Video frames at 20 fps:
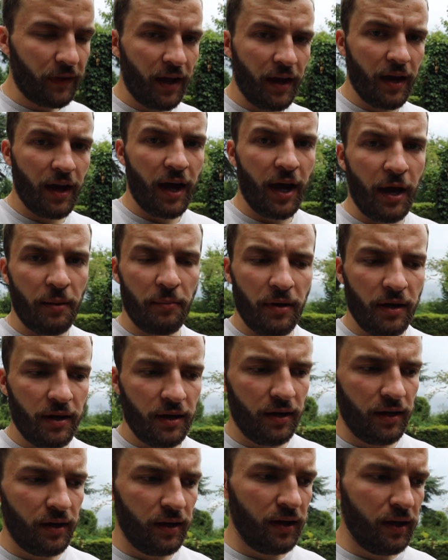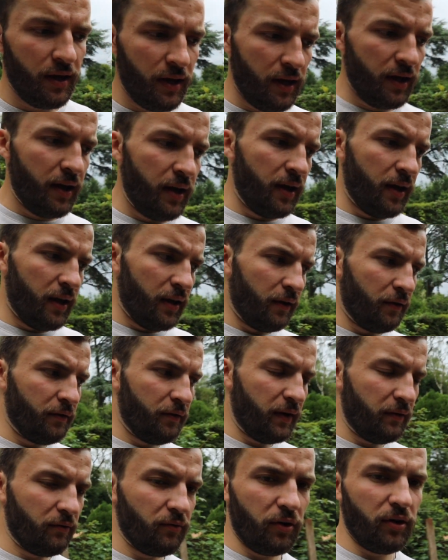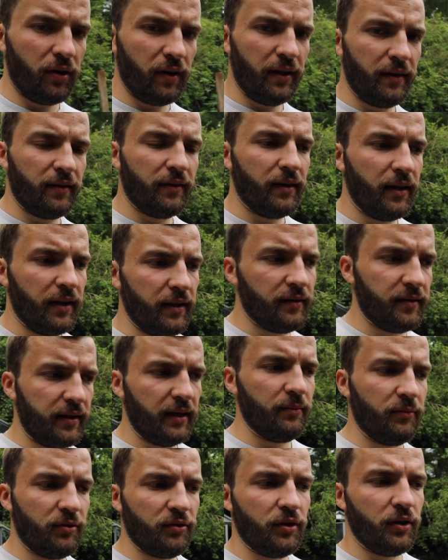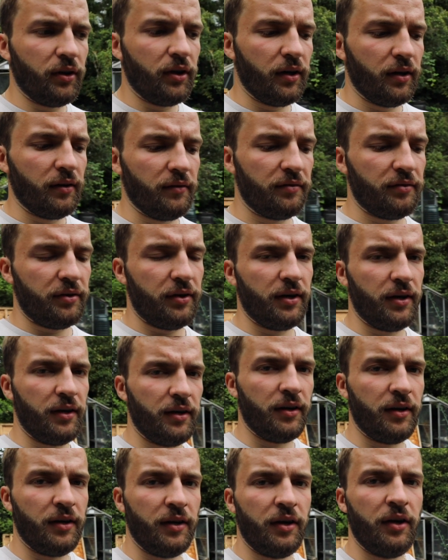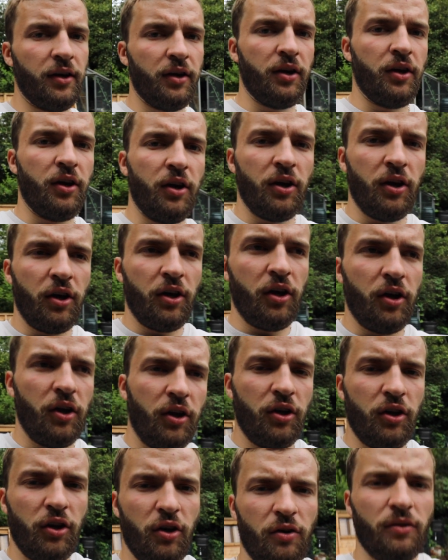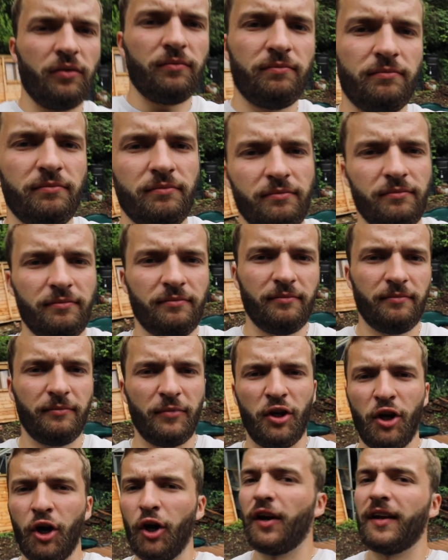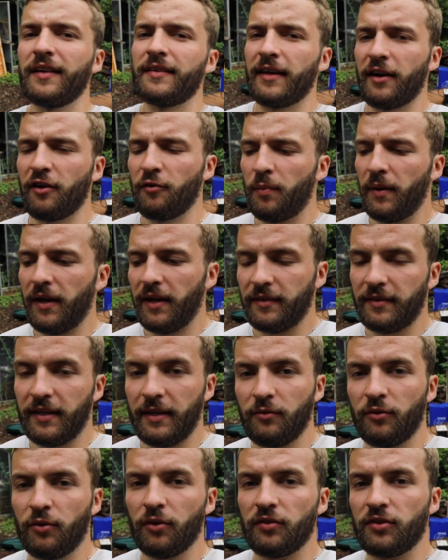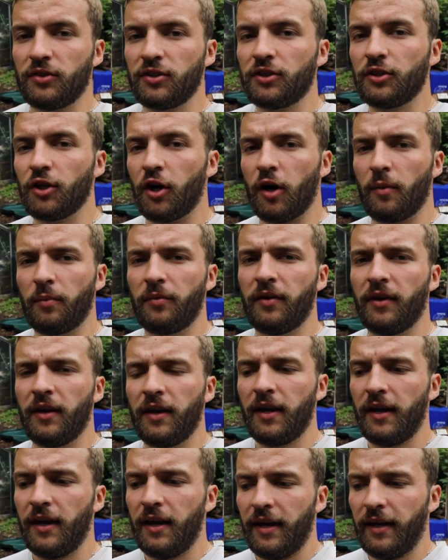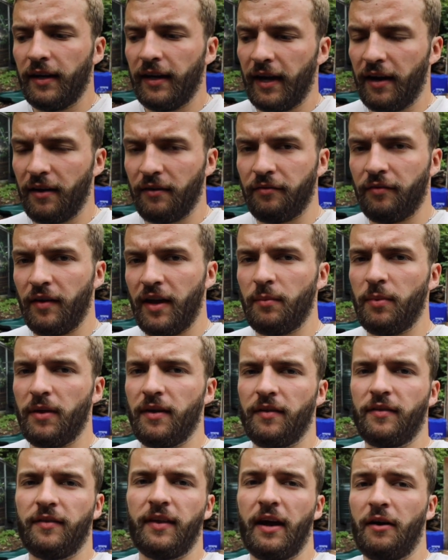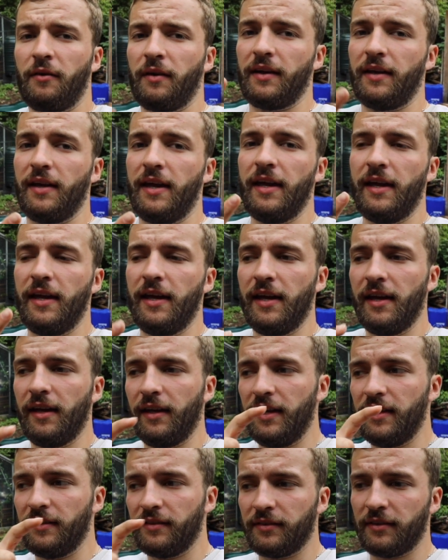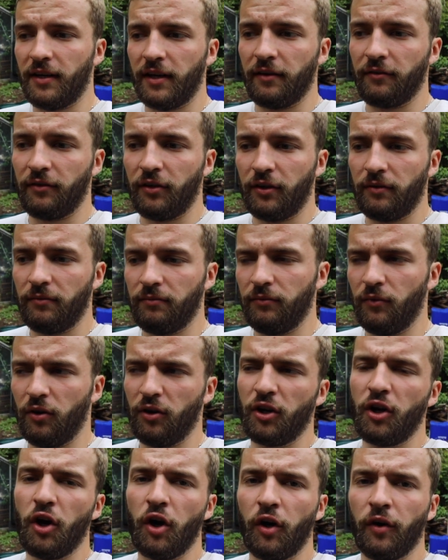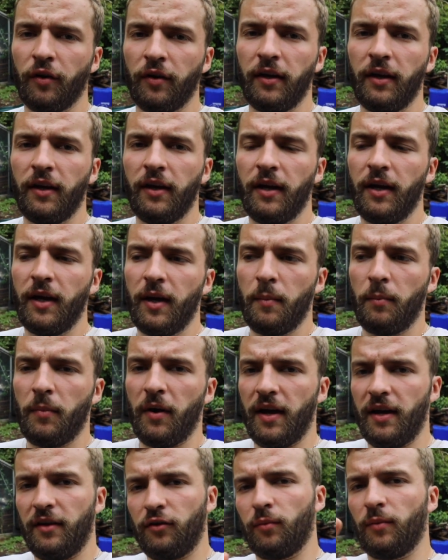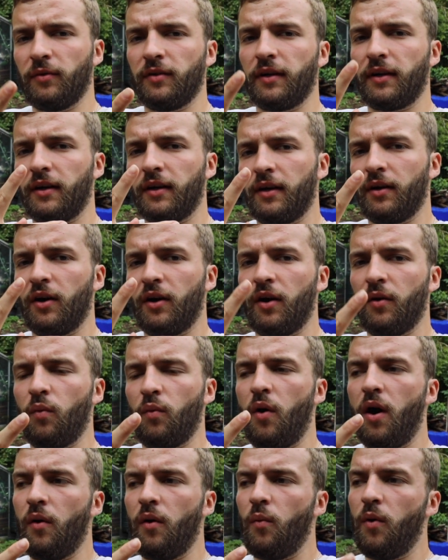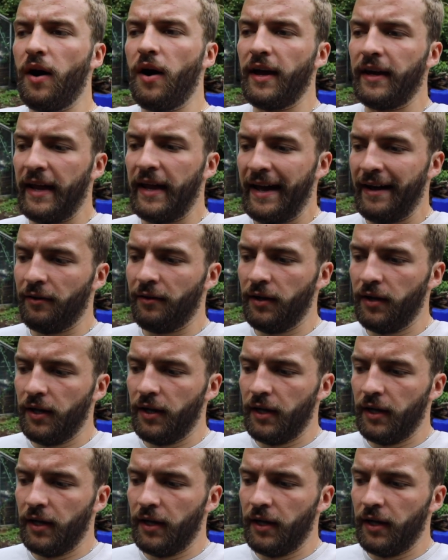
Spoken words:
The fin rot, it seems to have not cured itself, but it seemed to have stopped. Now a fair bit of the tail is kind of not gone, but it's almost like a Y now.